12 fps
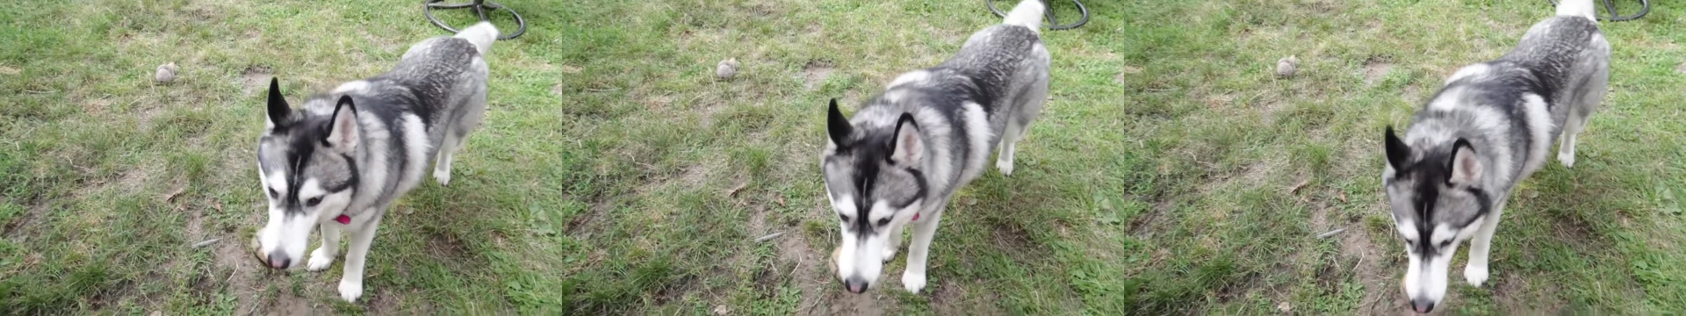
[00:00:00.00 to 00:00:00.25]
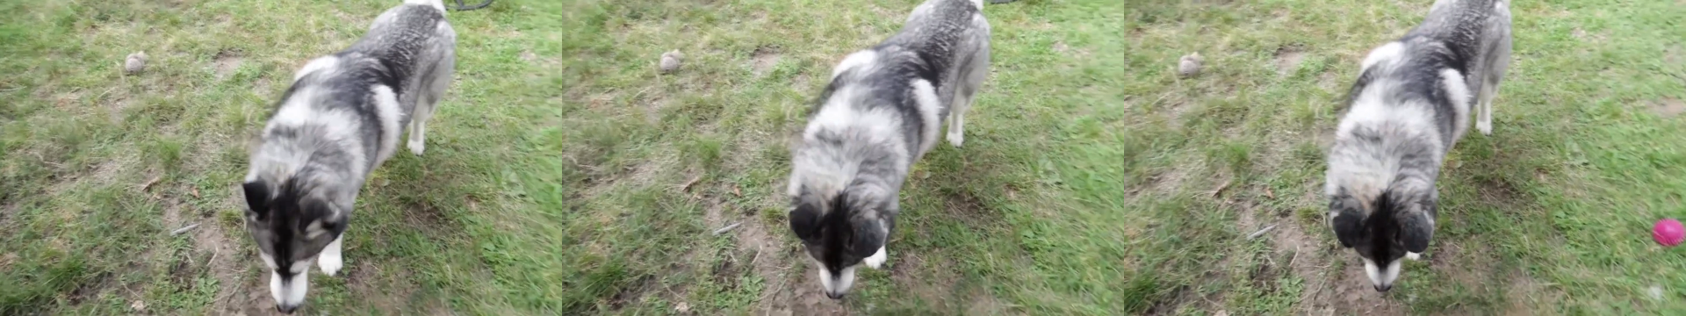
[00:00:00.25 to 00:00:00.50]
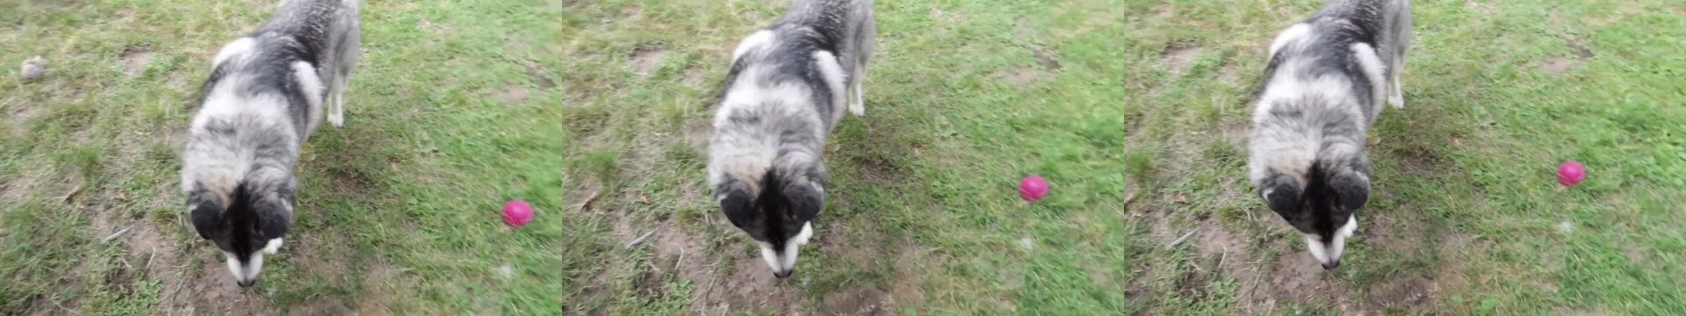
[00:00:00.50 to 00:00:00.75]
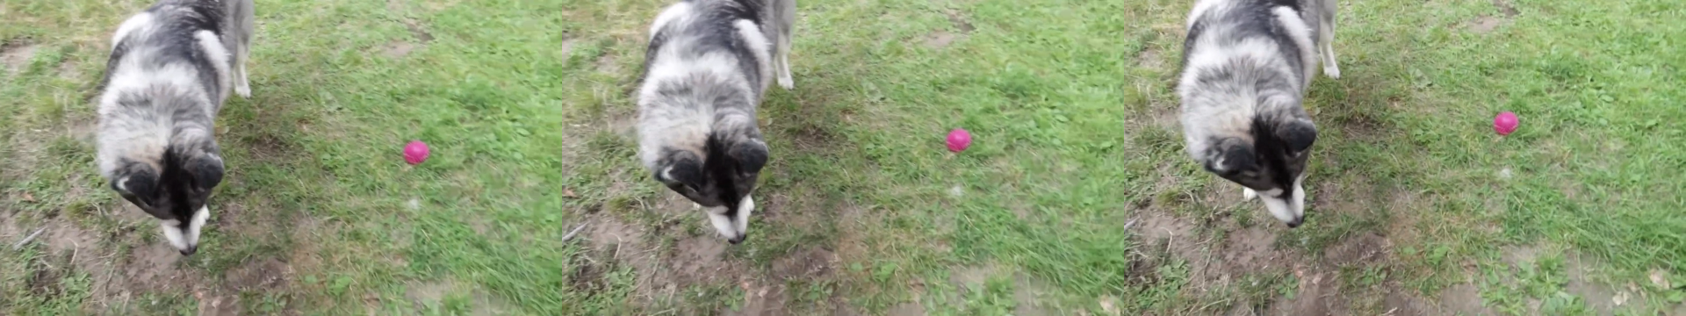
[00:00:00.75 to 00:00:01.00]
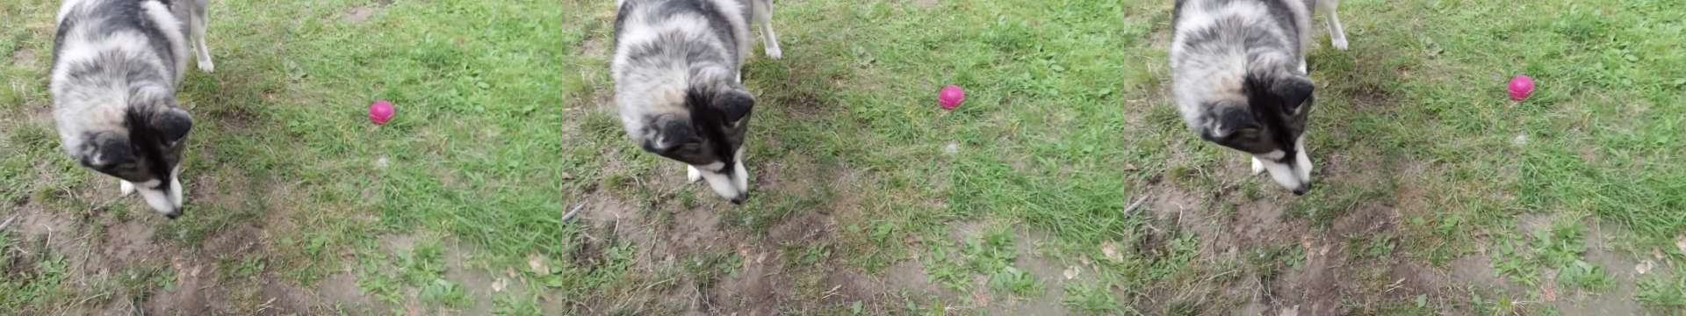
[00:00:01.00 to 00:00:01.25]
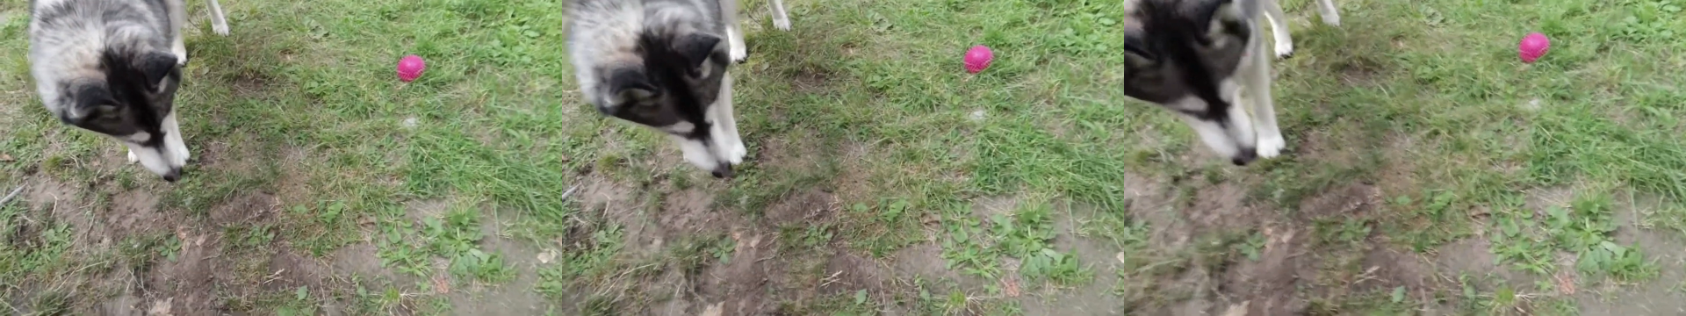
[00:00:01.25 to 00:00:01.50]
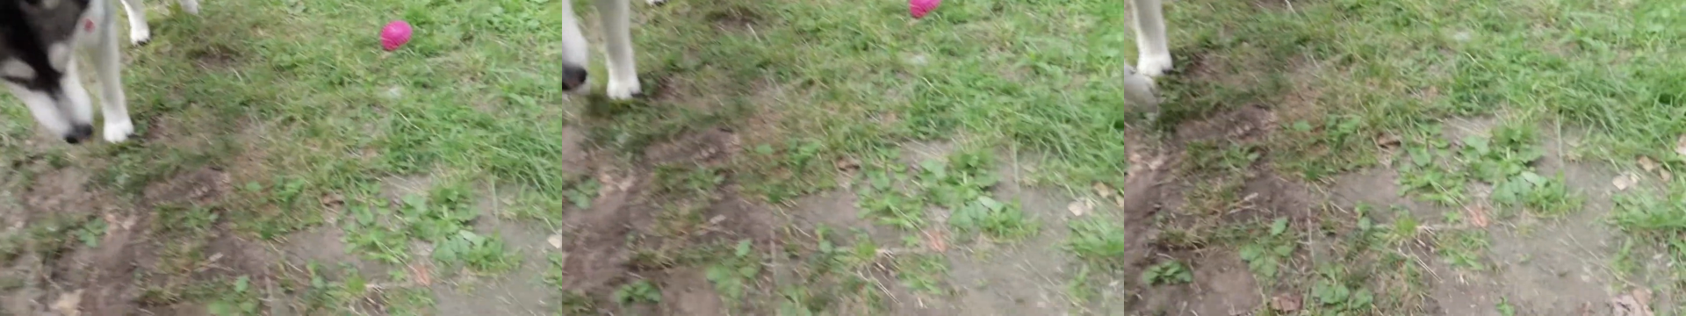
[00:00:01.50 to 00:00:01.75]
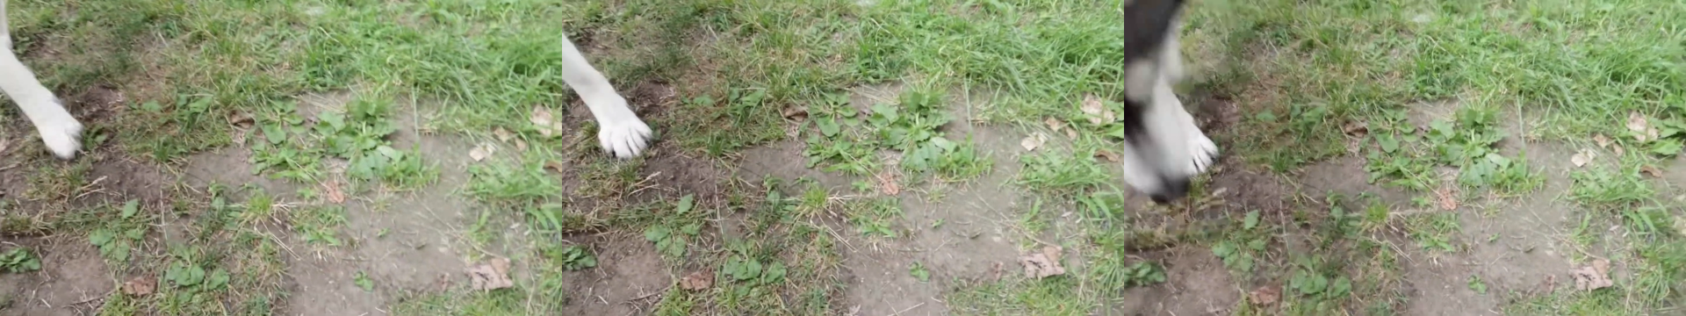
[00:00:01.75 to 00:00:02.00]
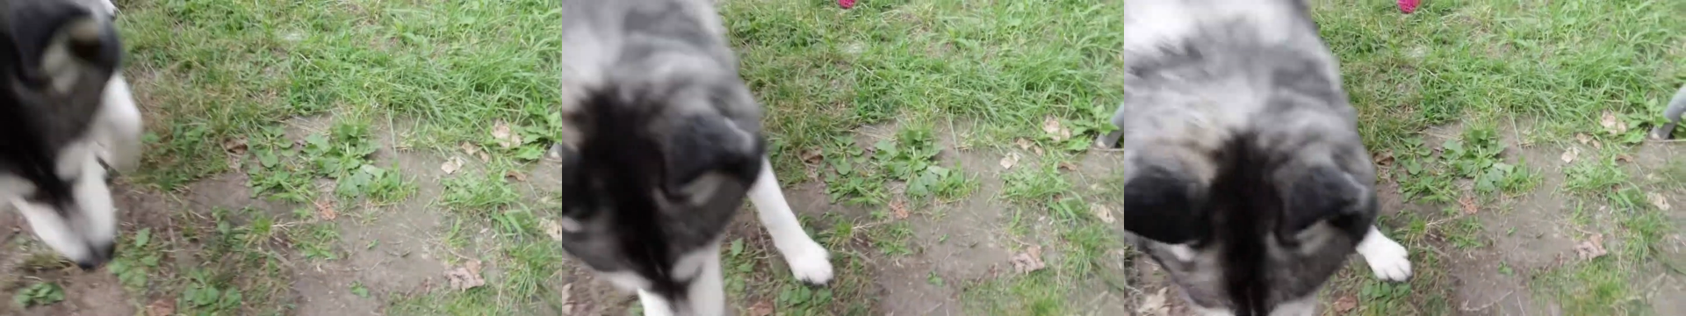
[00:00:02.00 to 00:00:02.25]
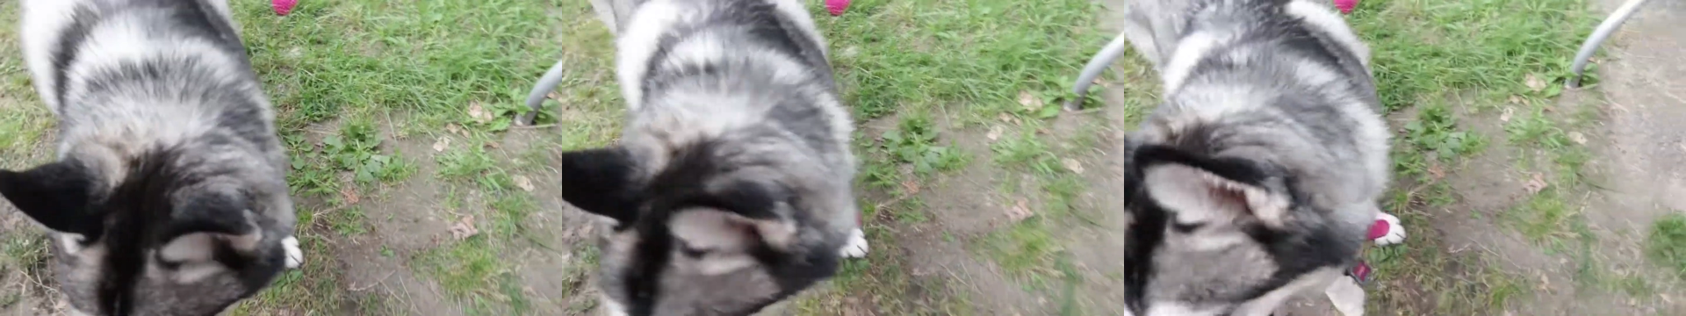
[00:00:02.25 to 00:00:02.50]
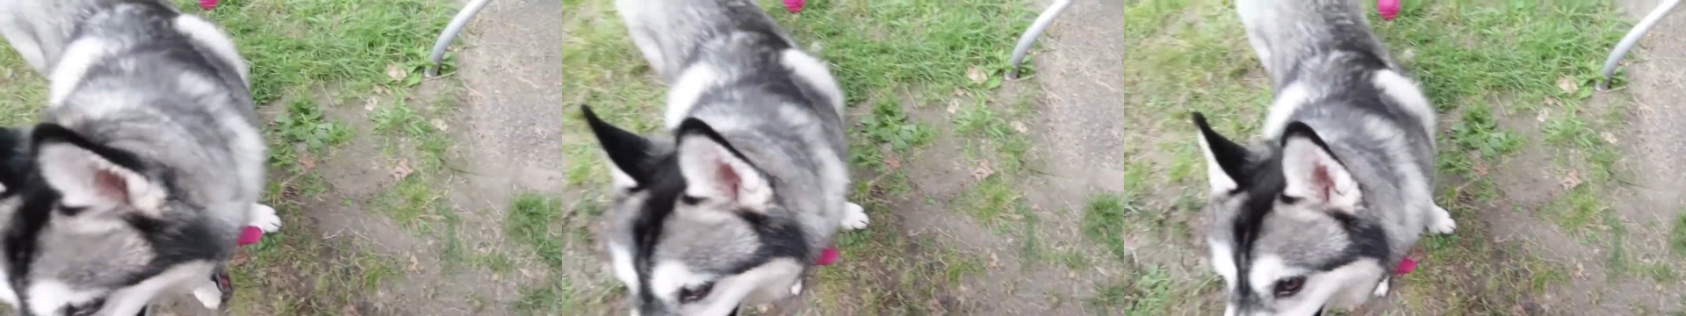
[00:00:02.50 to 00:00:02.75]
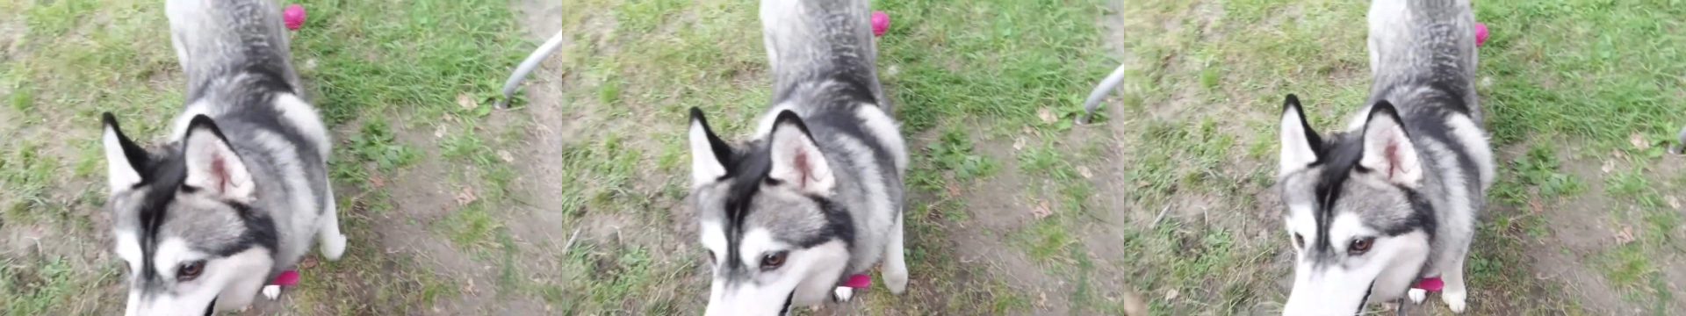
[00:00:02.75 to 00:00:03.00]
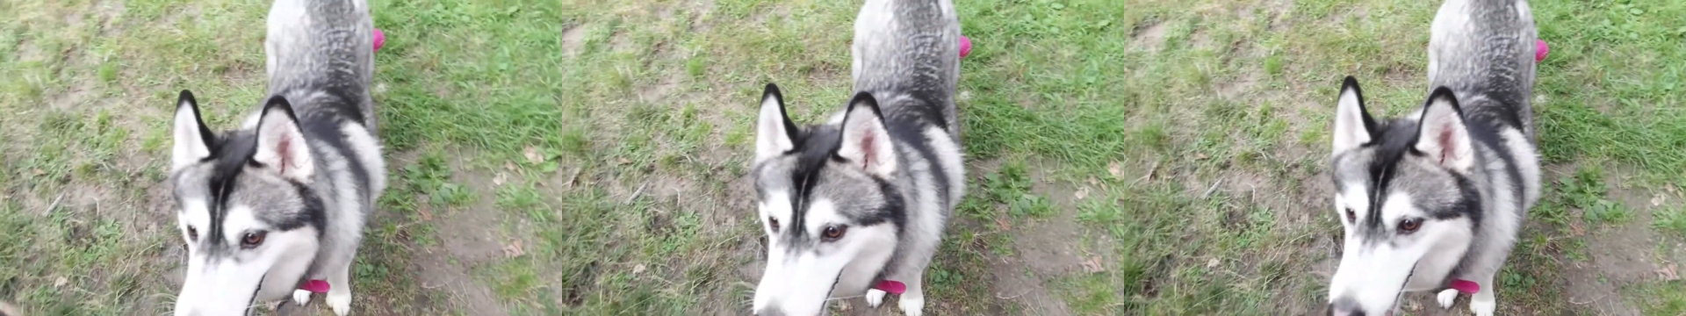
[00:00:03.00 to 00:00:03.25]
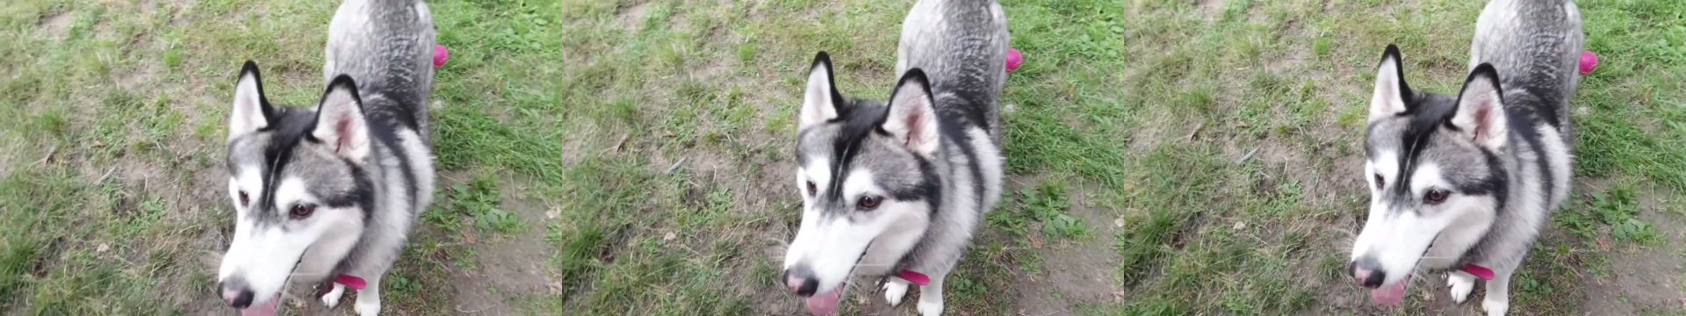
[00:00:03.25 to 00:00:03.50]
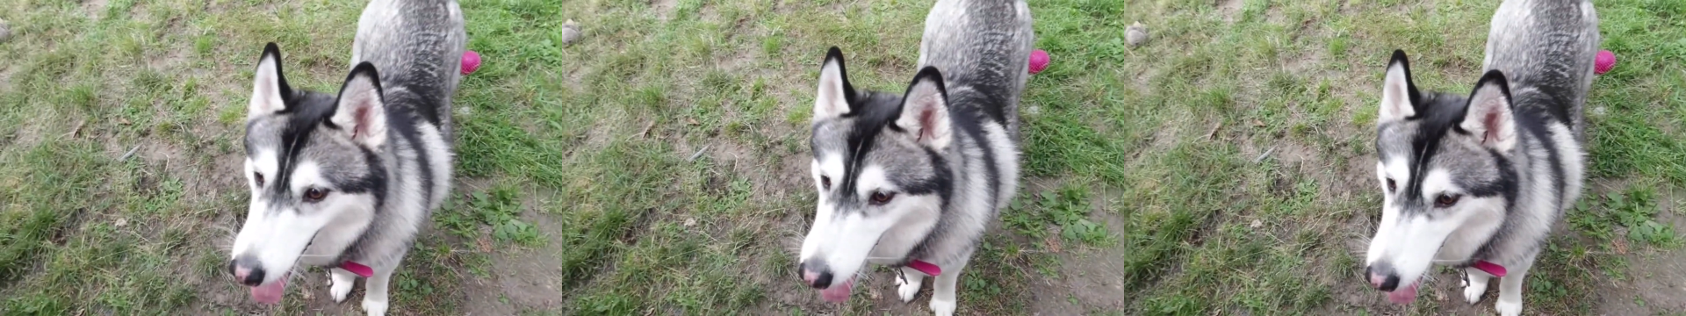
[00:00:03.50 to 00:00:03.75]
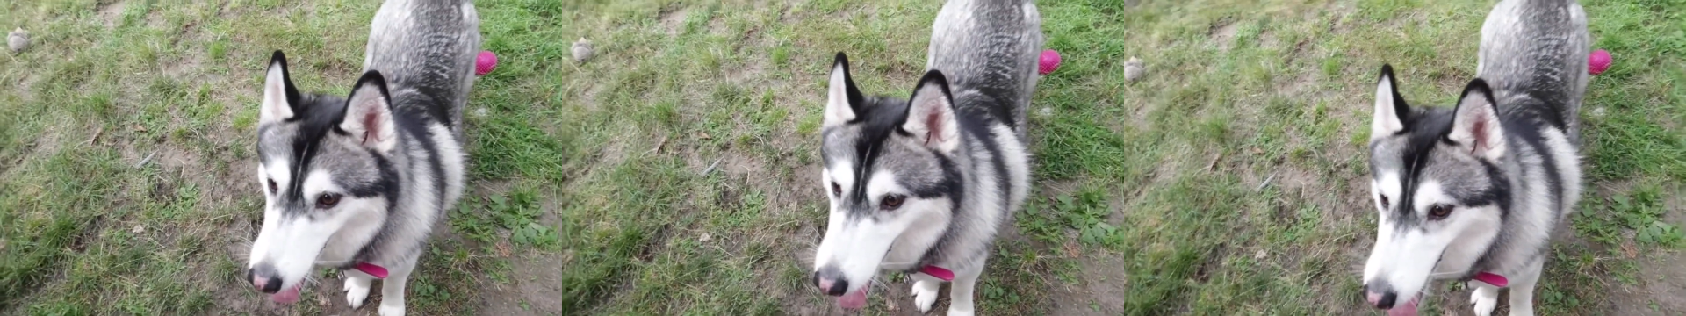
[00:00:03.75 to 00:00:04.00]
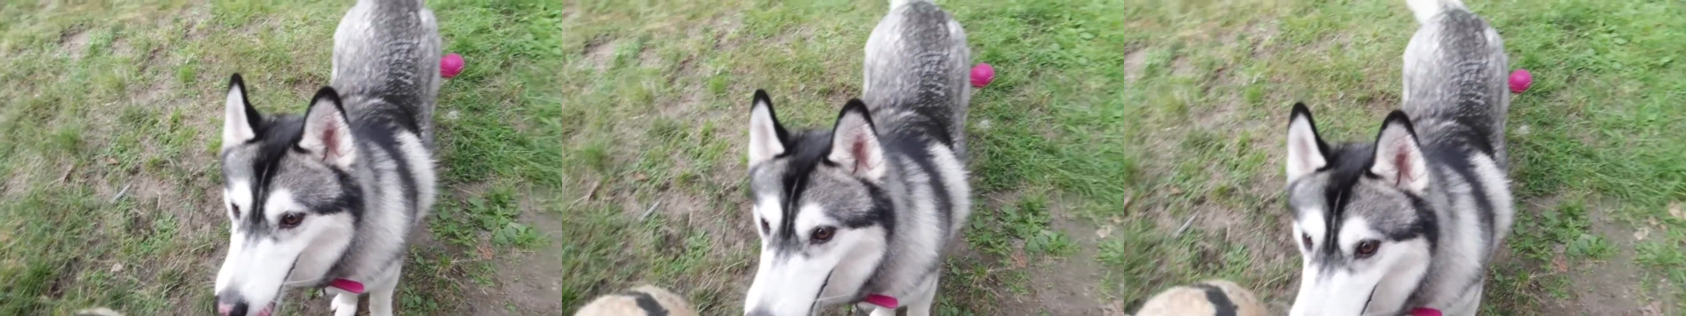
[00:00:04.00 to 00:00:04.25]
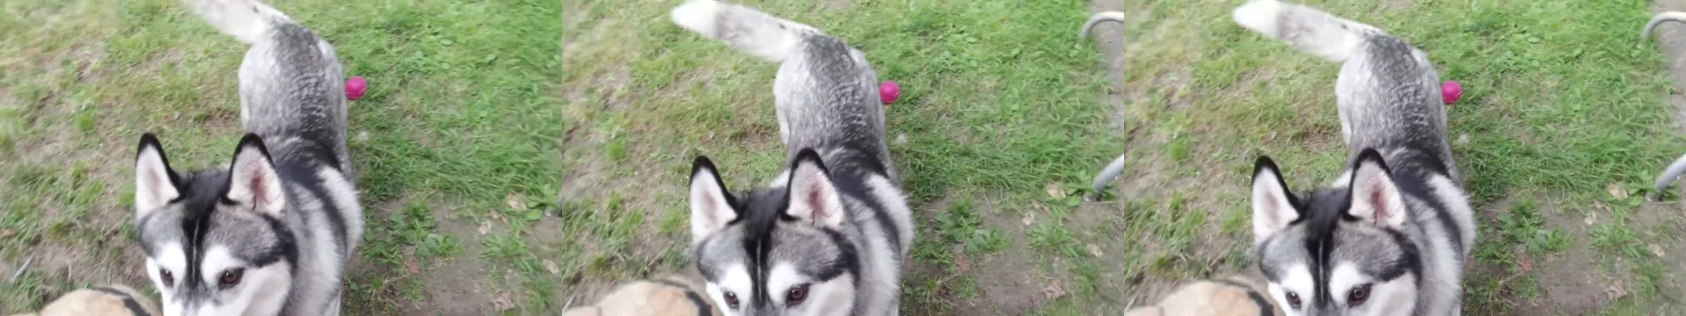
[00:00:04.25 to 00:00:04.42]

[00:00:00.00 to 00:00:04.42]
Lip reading: Nobody's mouth can be seen.